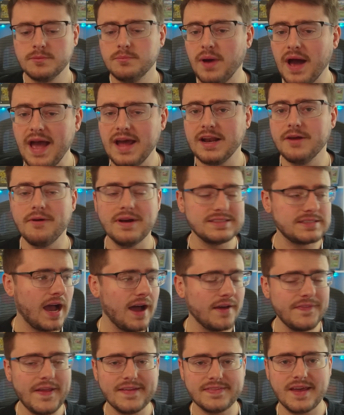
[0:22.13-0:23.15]
But anyways,
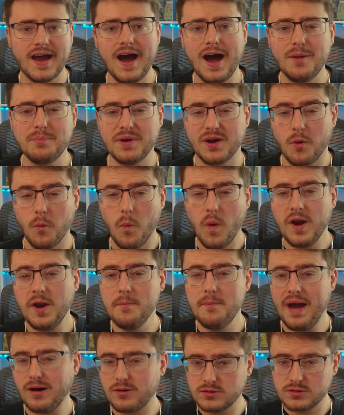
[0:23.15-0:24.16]
on that topic, what
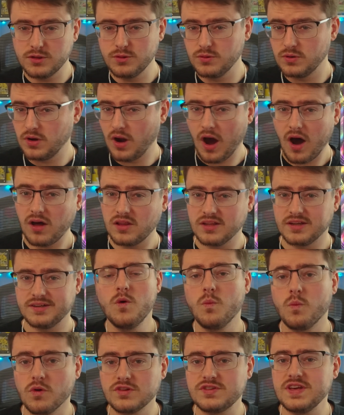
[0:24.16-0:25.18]
about Lunala?
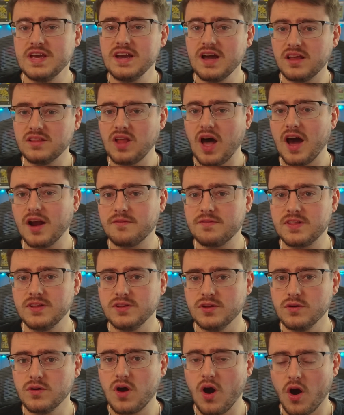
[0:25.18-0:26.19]
We're seeing a lot of the
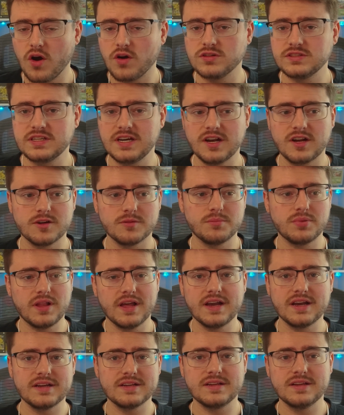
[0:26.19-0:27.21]
new cards getting
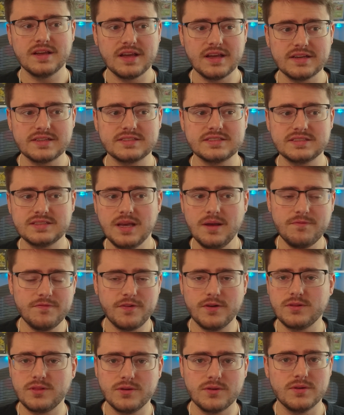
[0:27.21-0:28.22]
played, except
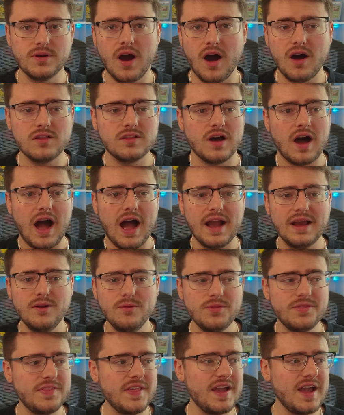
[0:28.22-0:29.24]
for Lunala. I
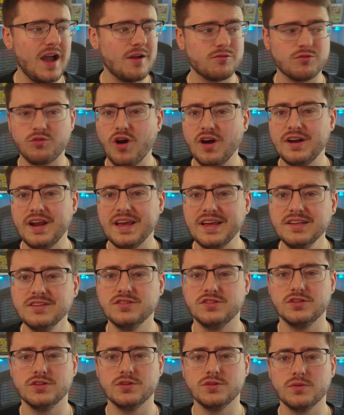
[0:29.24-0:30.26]
don't think I've run
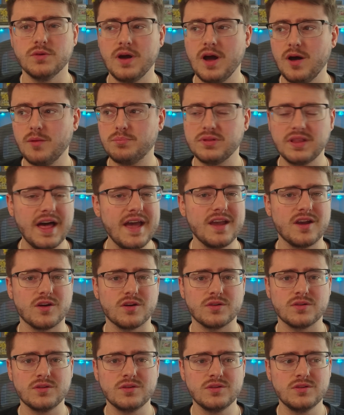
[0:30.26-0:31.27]
into a player
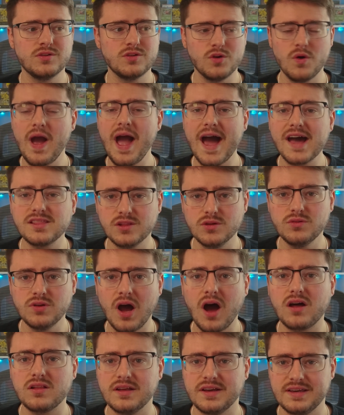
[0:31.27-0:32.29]
who had
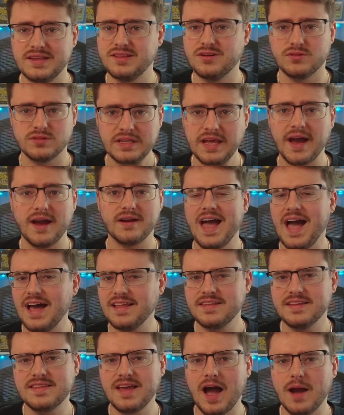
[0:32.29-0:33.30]
Lunala in their deck. At
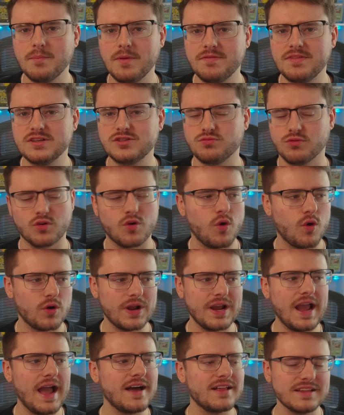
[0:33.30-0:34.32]
the time of this
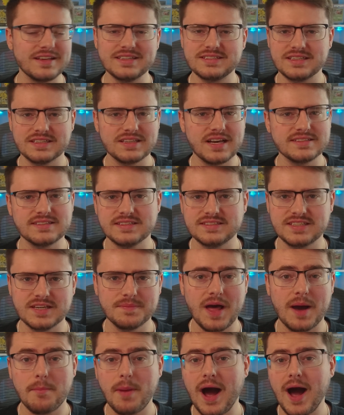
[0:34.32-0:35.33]
recording, at least, it doesn't seem
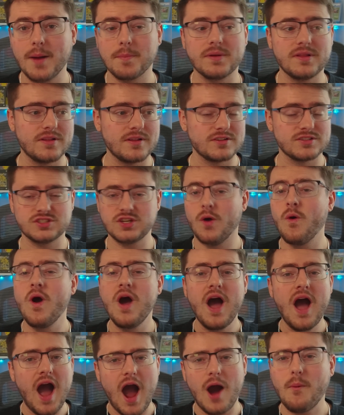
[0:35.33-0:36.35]
that popular, so
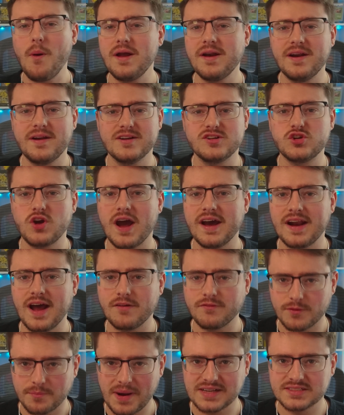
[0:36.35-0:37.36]
I wanted to try it out
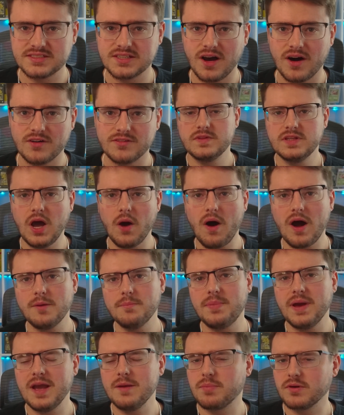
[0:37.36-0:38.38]
for myself. Now, on
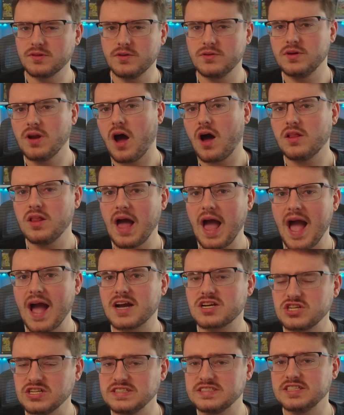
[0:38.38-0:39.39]
paper, Lunala
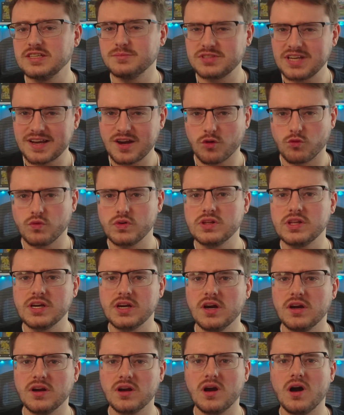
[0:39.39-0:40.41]
actually seems like a really
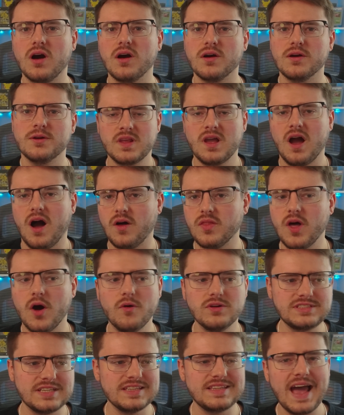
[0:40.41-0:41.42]
good card. Although
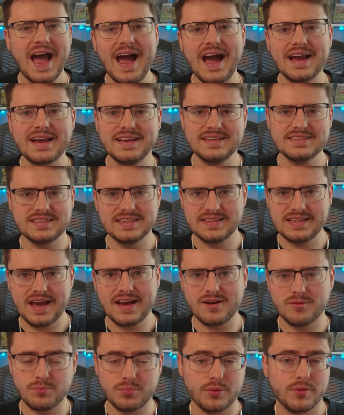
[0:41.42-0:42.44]
its attack isn't that
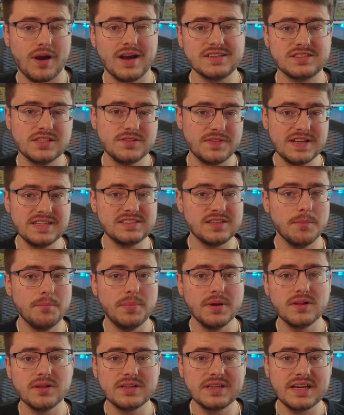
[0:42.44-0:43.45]
impressive, its
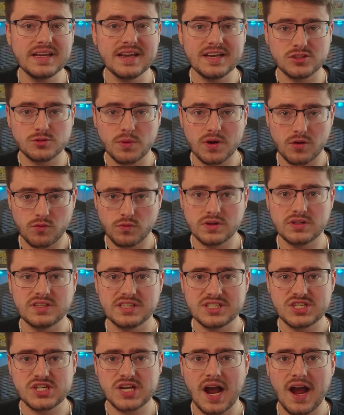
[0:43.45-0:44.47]
ability is where it really
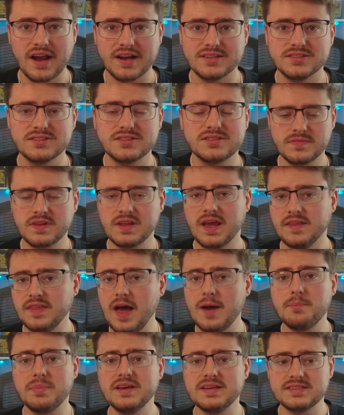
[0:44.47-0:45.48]
shines. And
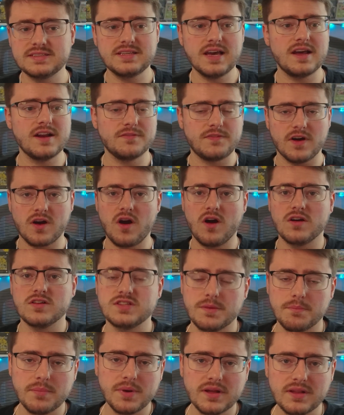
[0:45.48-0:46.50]
that being said, if a card's
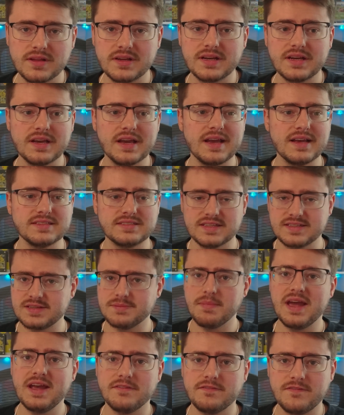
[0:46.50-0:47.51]
ability is its
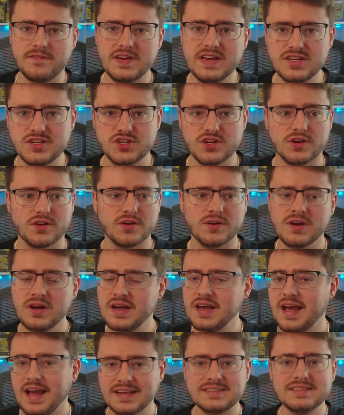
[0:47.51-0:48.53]
main feature,
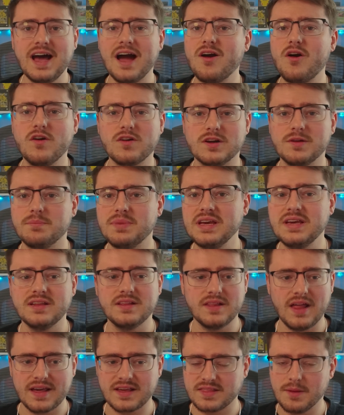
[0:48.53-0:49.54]
it's not going to be
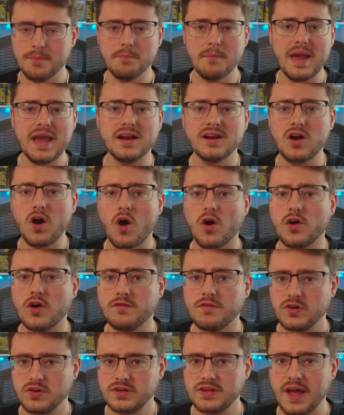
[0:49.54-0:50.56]
like the main card of
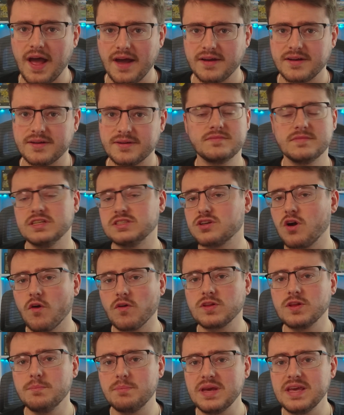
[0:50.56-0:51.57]
your deck. It's
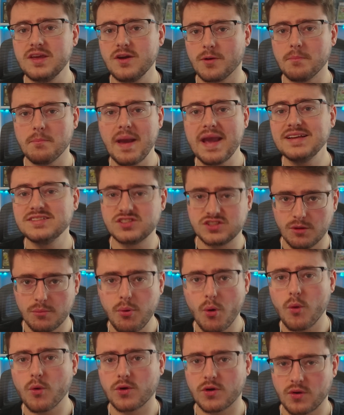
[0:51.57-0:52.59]
going to be your main
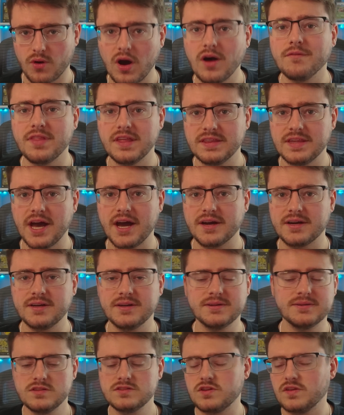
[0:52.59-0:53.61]
supporter of the deck.
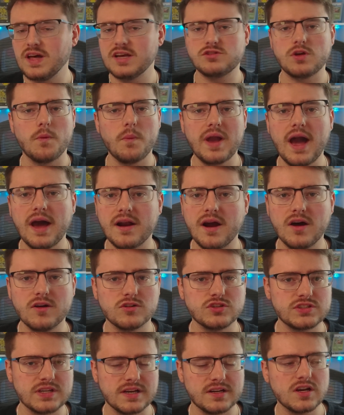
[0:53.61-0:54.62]
So that's what we got to
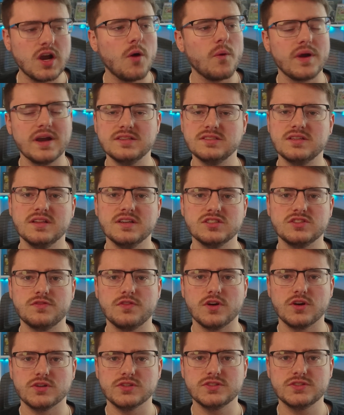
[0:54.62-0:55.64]
understand going into this
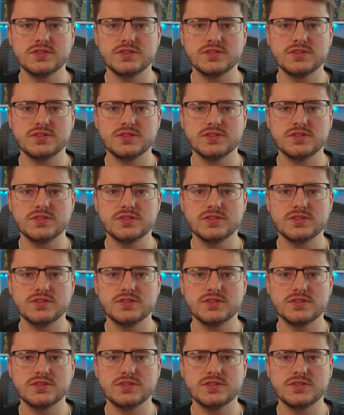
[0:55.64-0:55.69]
first.